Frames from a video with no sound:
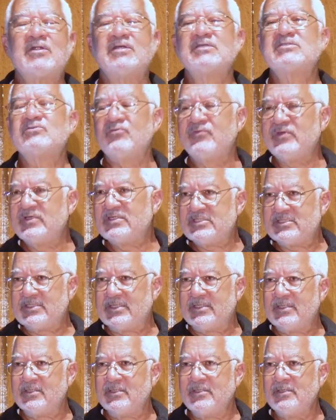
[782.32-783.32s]
us vision,
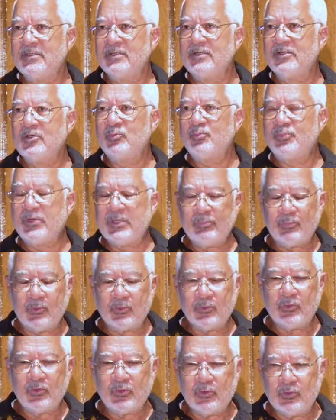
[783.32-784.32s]

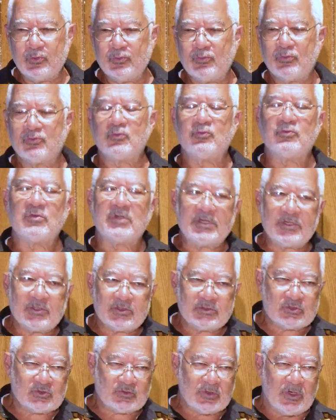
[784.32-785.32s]
people who through their
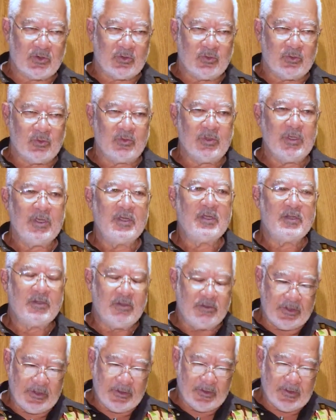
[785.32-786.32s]
struggle,
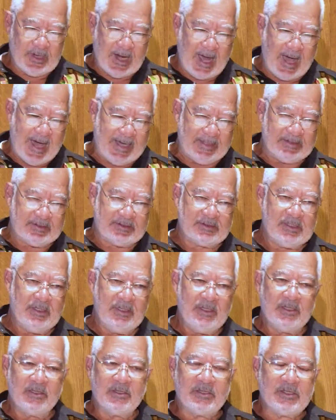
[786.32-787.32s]
their knocks,
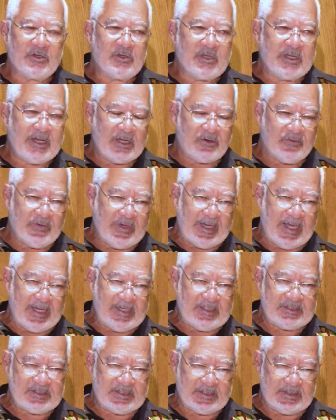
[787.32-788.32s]
their
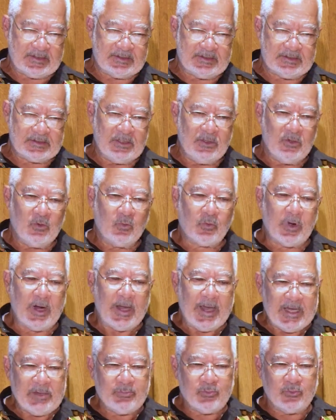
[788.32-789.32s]
degradations, were
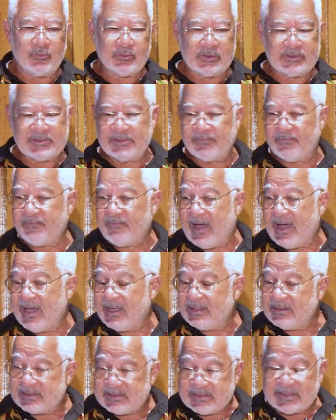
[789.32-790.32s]
able to
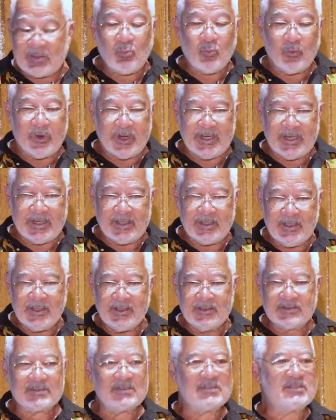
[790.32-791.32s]
find some way
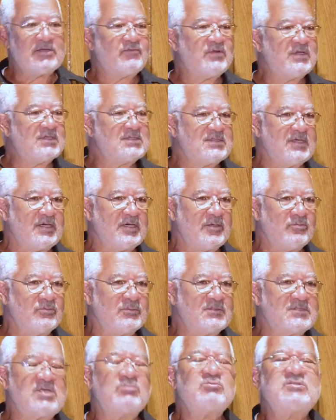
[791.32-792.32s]
to lift us up. Some